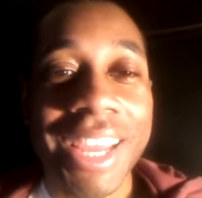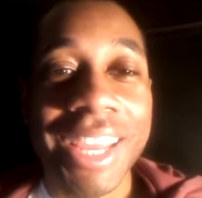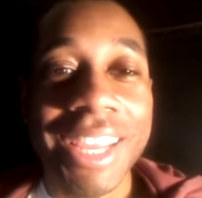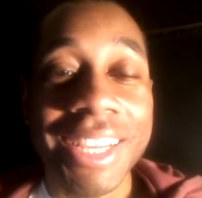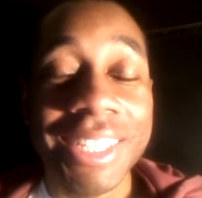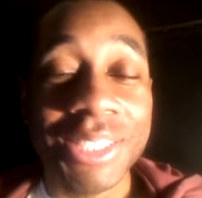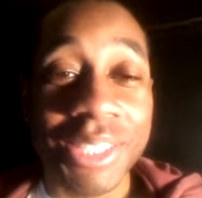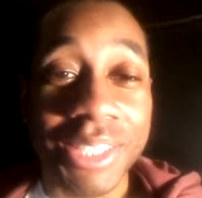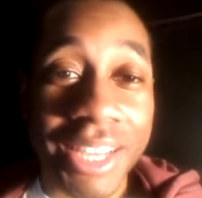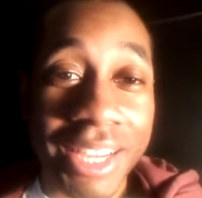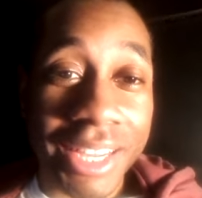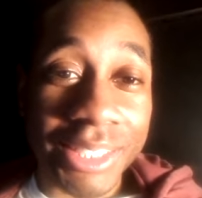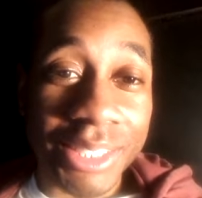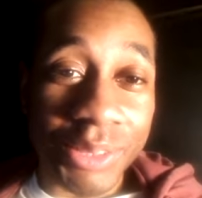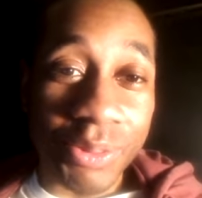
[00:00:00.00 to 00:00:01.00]
and today
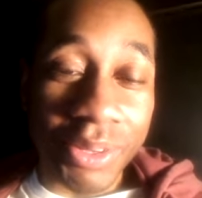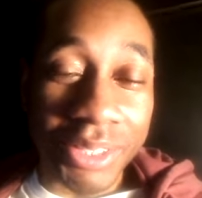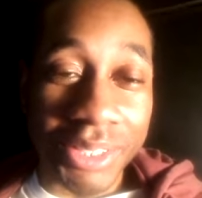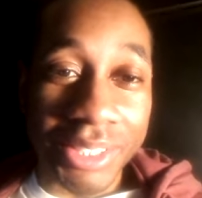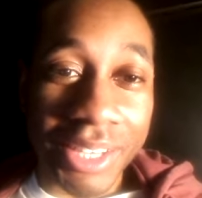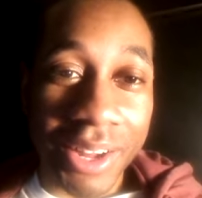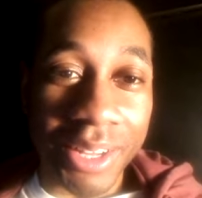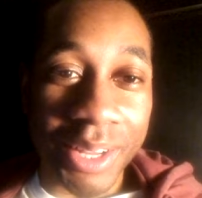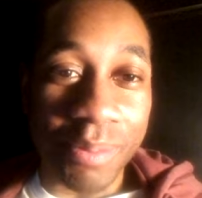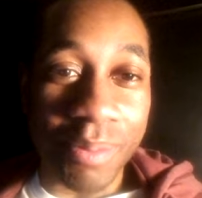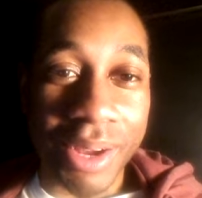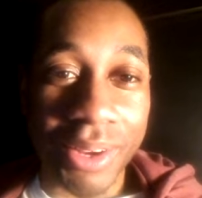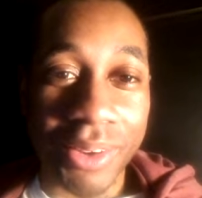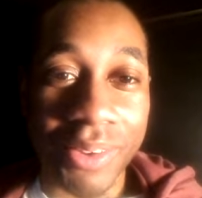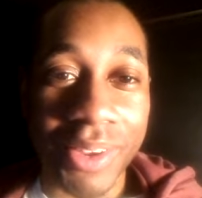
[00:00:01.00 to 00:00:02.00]
I just want to talk
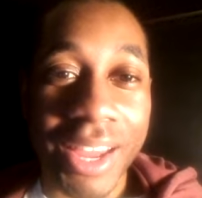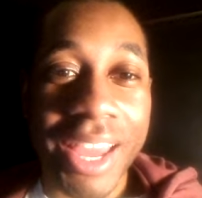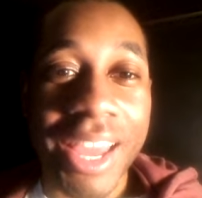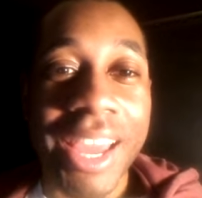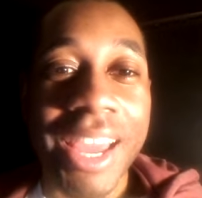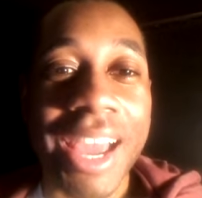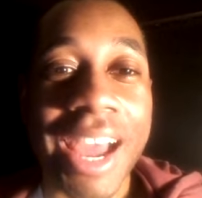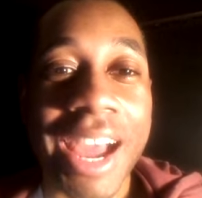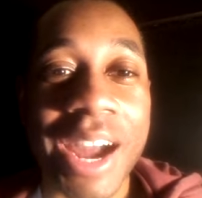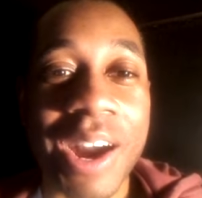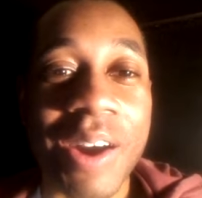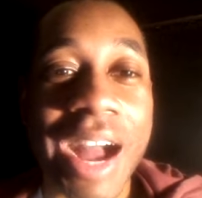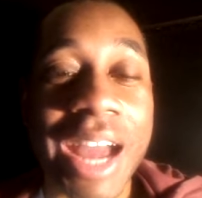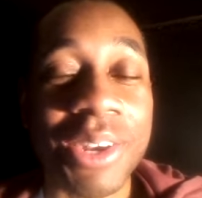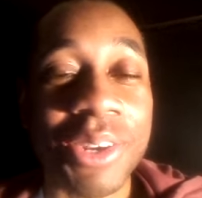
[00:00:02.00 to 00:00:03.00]
about
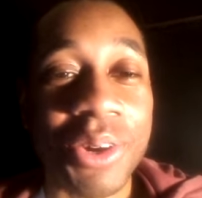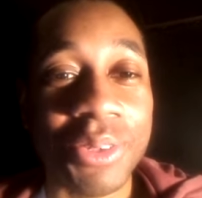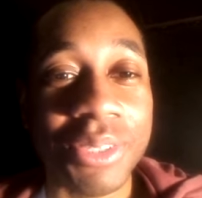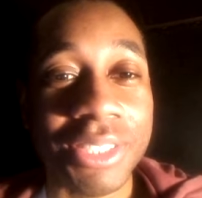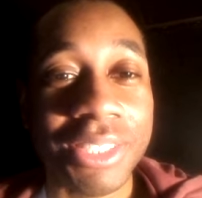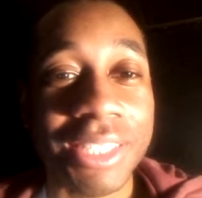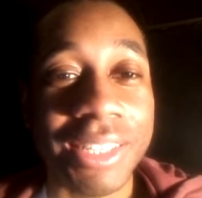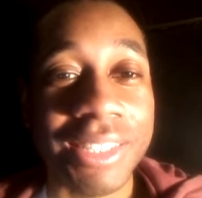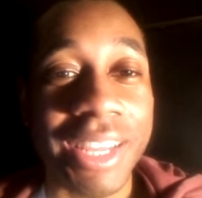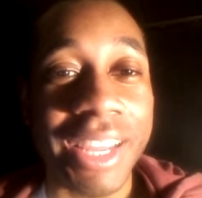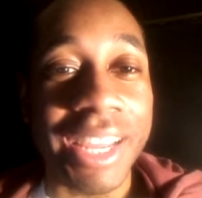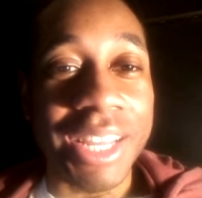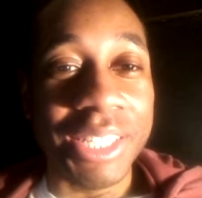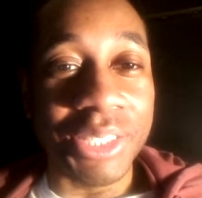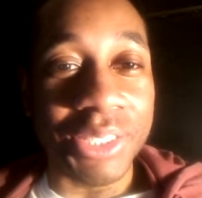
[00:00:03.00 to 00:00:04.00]
how I noticed that
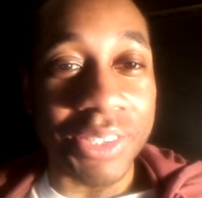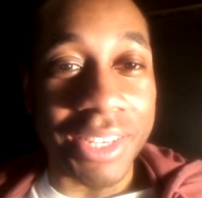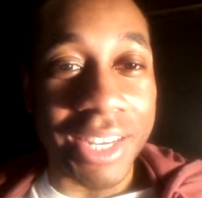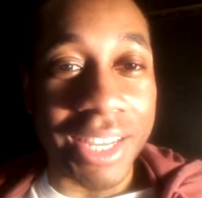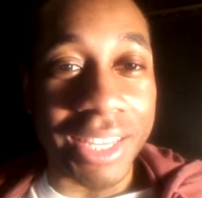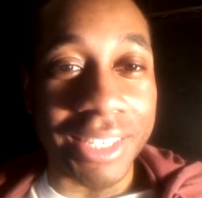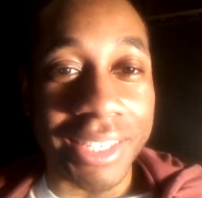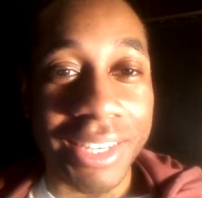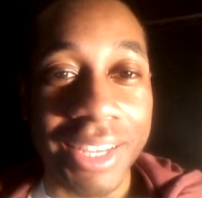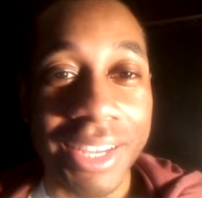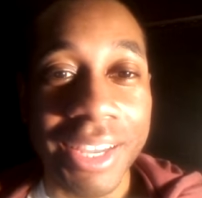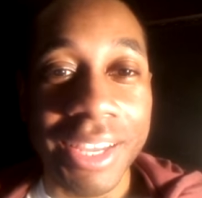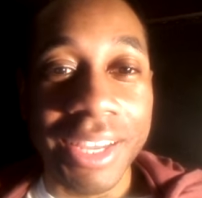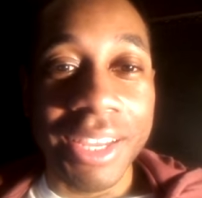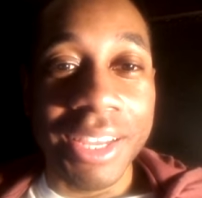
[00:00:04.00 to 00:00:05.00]
the internet
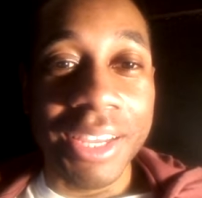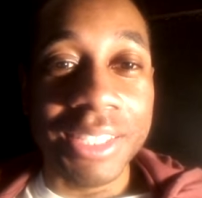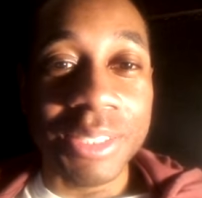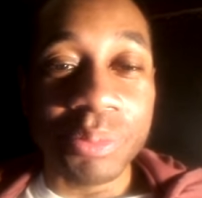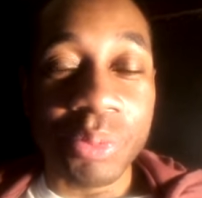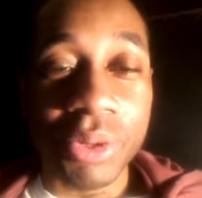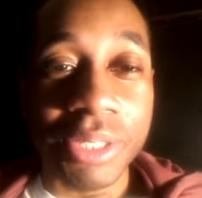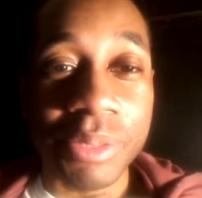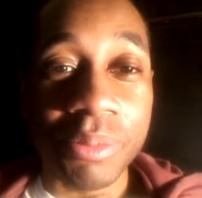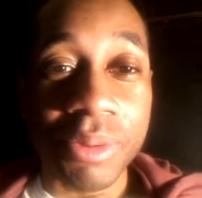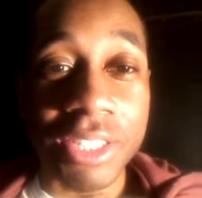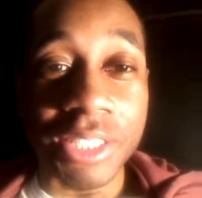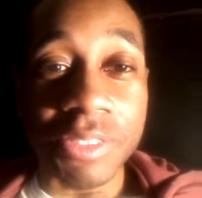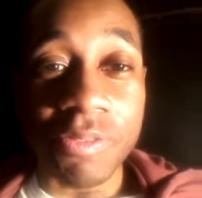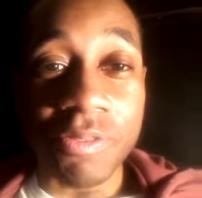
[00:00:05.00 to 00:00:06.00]
is pretty
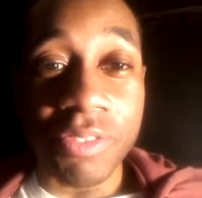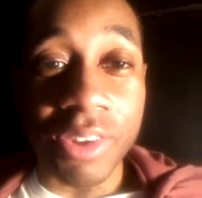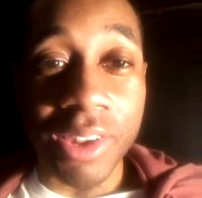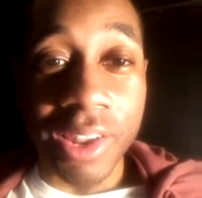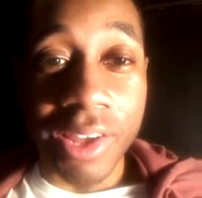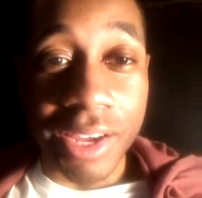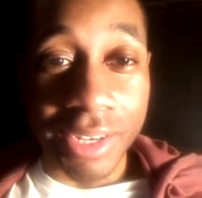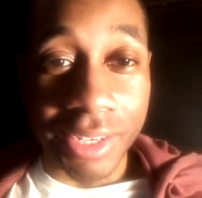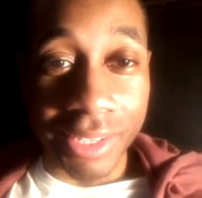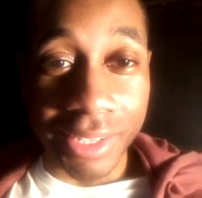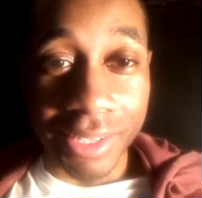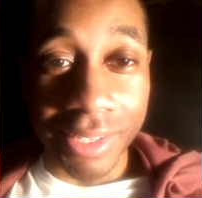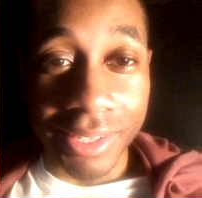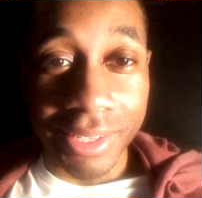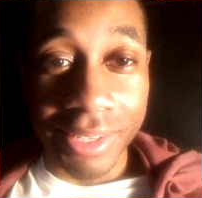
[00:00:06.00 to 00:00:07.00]
much
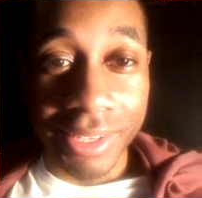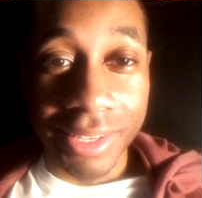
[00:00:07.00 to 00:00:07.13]
flooding